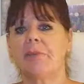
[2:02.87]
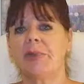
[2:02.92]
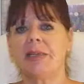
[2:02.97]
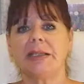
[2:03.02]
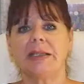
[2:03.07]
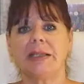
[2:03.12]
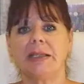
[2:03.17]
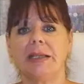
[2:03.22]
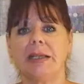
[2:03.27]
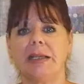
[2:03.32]

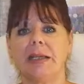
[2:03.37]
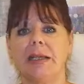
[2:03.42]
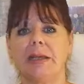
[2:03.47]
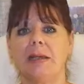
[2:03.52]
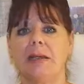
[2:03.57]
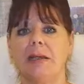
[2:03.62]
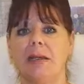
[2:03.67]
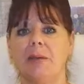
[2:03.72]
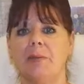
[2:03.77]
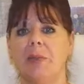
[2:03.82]
busy,
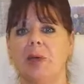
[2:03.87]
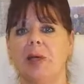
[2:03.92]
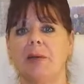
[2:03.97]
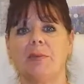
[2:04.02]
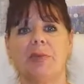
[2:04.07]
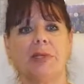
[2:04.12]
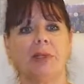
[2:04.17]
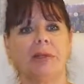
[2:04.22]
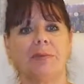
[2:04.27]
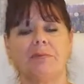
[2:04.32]
he might
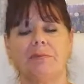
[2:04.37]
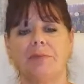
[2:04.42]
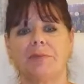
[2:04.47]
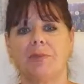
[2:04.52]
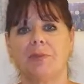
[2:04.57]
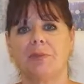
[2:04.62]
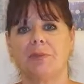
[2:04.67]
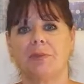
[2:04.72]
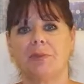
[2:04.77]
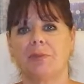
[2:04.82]
be
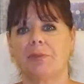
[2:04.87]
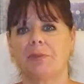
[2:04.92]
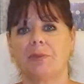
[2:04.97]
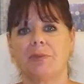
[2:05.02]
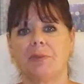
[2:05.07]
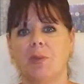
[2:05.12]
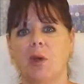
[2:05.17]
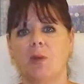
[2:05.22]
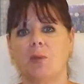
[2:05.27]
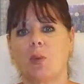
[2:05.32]

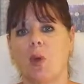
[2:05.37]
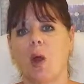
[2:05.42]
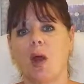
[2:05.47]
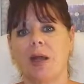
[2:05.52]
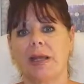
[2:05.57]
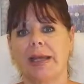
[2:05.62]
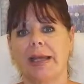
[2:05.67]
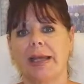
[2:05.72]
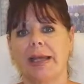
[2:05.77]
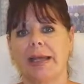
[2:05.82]

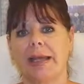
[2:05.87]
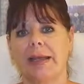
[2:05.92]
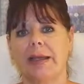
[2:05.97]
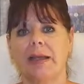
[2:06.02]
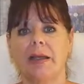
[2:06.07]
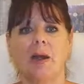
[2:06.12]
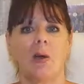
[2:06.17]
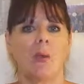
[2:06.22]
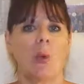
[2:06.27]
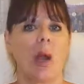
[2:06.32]

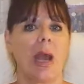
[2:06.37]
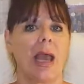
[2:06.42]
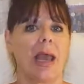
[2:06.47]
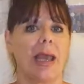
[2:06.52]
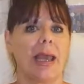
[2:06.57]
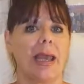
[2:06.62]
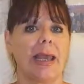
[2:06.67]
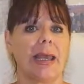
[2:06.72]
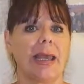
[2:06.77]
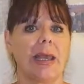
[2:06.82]
working
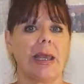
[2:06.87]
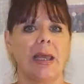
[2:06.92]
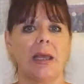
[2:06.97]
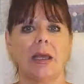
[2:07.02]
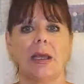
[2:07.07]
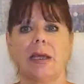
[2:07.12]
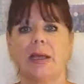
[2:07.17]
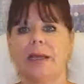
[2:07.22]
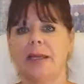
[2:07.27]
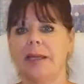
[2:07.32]
away,
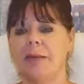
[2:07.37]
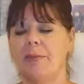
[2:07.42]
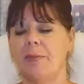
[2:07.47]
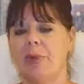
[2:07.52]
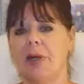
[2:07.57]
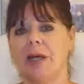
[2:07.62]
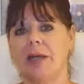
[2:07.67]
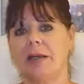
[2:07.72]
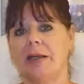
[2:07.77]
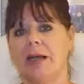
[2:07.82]
he
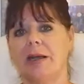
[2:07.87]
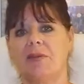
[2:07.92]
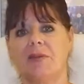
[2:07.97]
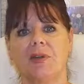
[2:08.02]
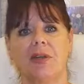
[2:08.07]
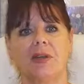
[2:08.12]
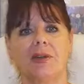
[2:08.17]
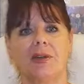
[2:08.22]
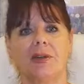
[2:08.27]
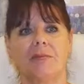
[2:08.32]
might have
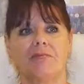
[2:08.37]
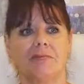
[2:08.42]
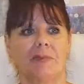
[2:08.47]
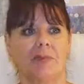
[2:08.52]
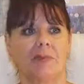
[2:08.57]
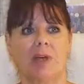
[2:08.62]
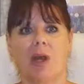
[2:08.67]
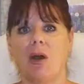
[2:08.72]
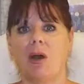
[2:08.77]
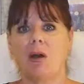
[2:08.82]
another
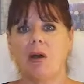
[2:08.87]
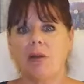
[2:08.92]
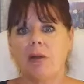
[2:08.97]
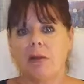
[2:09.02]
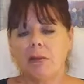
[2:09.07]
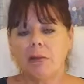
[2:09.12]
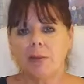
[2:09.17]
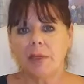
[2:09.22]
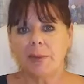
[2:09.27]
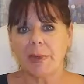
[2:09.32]

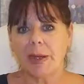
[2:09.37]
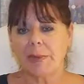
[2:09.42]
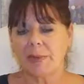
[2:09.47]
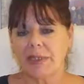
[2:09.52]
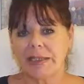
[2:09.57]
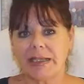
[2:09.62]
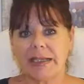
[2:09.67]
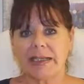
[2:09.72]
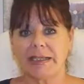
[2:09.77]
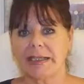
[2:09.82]
girl, he might be
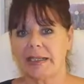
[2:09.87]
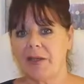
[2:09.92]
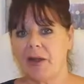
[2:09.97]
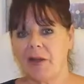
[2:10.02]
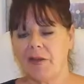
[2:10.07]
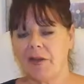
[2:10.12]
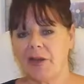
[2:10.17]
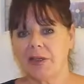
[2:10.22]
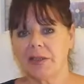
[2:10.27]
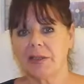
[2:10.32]
dating
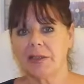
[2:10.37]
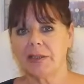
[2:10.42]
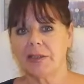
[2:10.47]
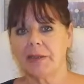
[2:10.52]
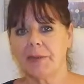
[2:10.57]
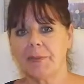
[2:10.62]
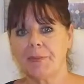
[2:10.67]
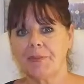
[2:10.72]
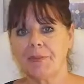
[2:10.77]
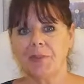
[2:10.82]
others,
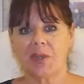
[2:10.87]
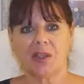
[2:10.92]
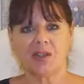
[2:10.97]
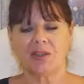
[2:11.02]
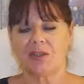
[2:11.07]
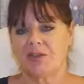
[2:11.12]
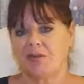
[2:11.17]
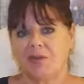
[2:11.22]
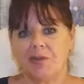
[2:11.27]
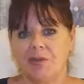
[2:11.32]

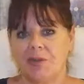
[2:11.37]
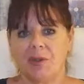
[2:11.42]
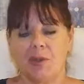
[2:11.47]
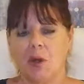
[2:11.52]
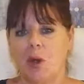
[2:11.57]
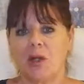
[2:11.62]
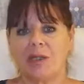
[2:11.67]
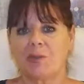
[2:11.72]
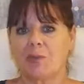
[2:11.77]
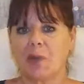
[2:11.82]
you're
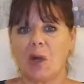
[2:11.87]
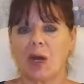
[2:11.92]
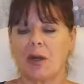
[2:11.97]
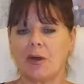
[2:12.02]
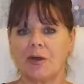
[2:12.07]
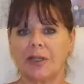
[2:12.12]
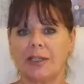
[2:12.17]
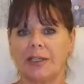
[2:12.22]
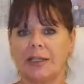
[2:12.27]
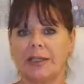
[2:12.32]
not his
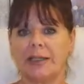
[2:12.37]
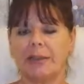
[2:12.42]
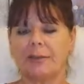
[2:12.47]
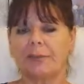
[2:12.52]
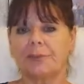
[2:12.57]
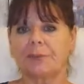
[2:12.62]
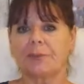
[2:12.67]
priority,